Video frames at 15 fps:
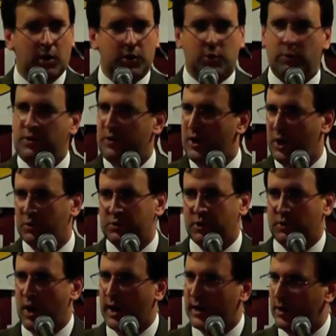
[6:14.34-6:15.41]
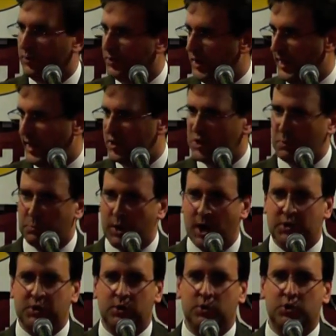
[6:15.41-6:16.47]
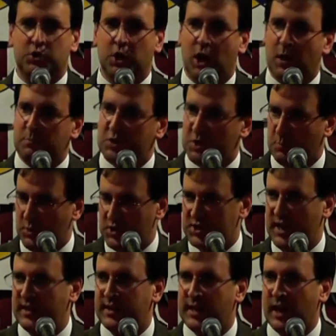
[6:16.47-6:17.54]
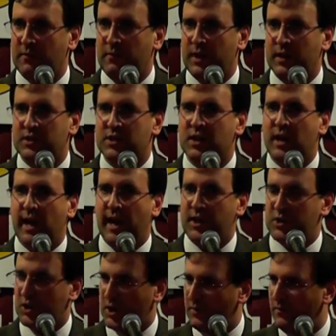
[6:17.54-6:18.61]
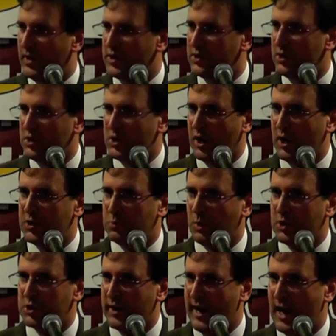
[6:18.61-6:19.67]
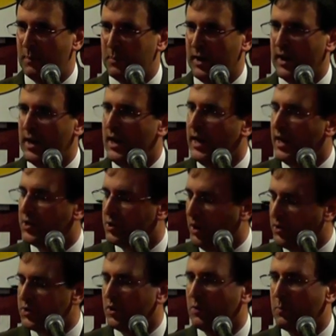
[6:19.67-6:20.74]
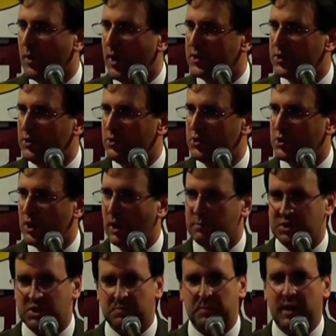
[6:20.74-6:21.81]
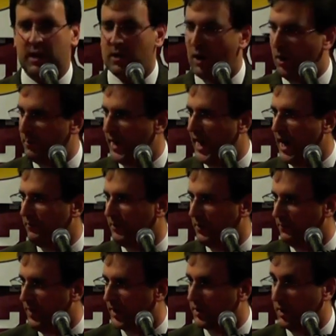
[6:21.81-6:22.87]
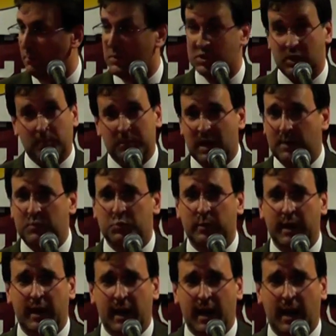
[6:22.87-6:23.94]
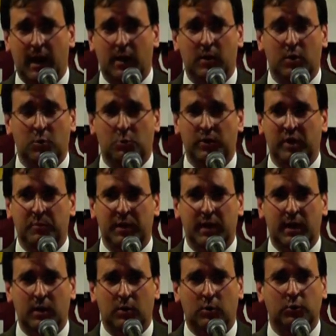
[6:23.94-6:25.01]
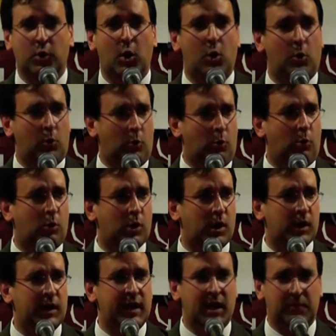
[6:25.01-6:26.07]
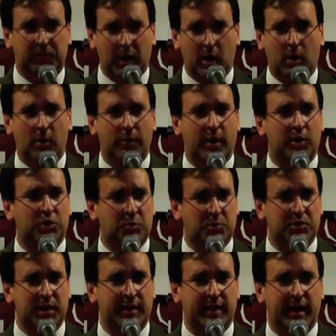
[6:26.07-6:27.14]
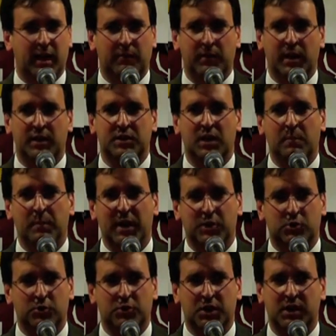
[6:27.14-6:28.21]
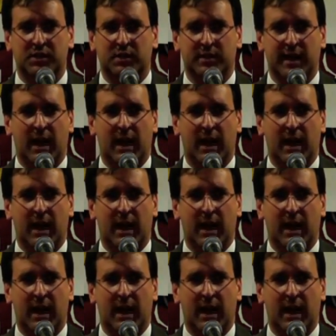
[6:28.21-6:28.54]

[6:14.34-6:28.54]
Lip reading: You're either guilty or not guilty. It's the prosecutor's job to present the evidence and to convince the judge what should happen. It's also the prosecutor's job to speak on behalf of the victim, sometimes when they can't, when they've been killed, or if they are there, to present that evidence and make sure justice